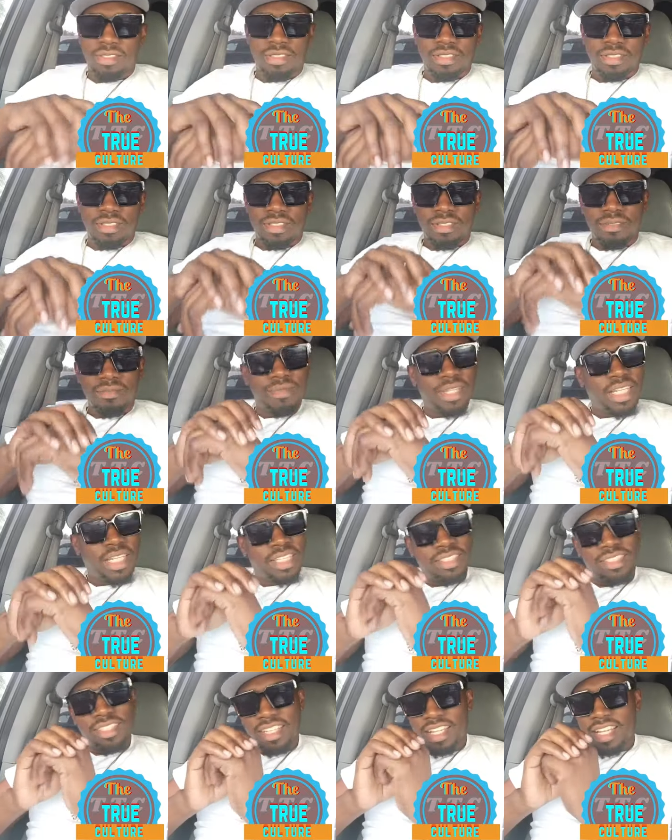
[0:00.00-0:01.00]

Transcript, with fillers: I don't see her now, no.